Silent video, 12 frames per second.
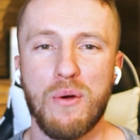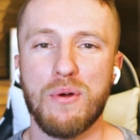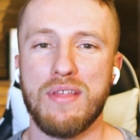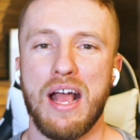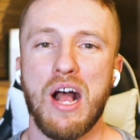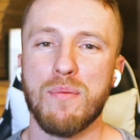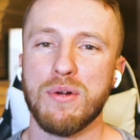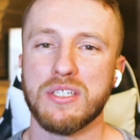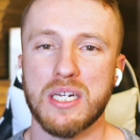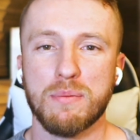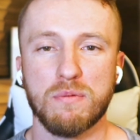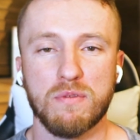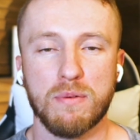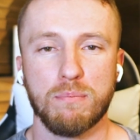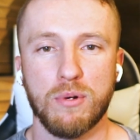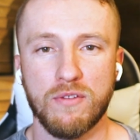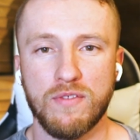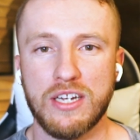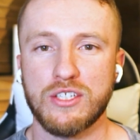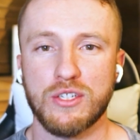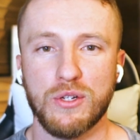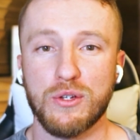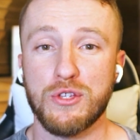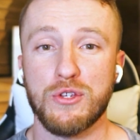with how much of a
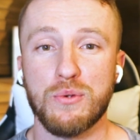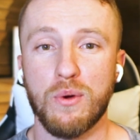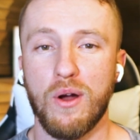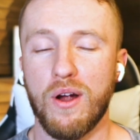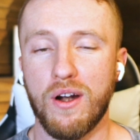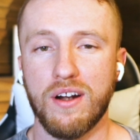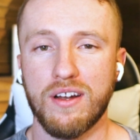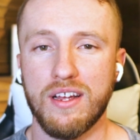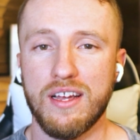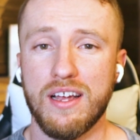professional you are.